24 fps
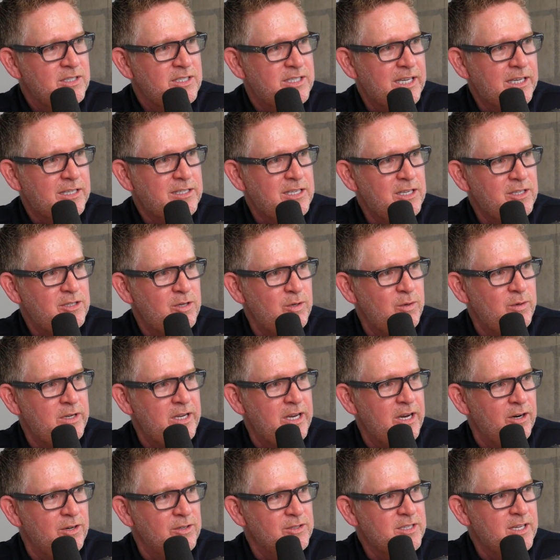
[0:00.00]
62
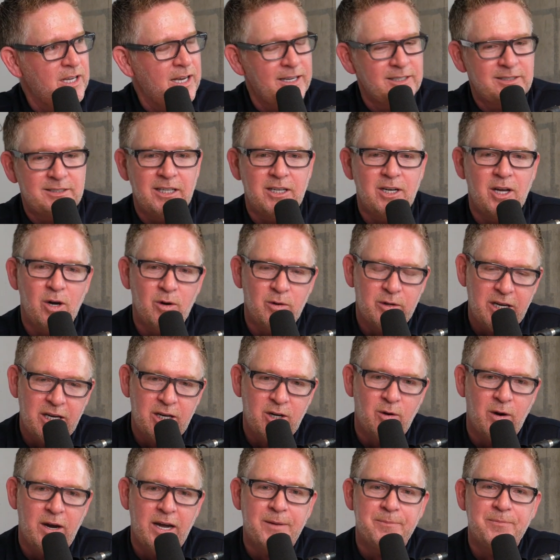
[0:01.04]
years. I said,
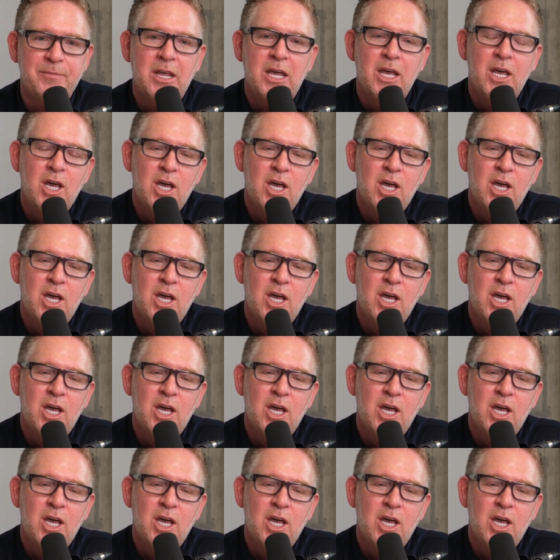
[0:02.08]
okay, great.